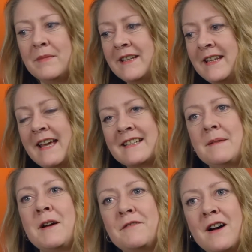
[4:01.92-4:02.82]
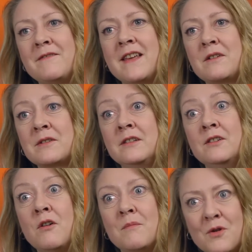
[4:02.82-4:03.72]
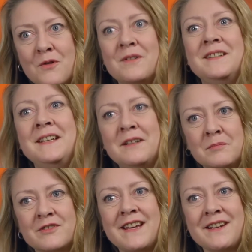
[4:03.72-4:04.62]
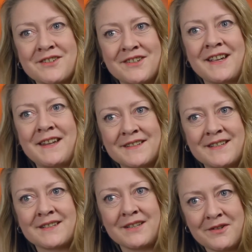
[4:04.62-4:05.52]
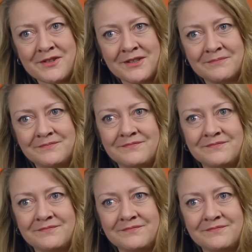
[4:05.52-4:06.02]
but yes, MI5 then got a lot more legal protection against disclosure.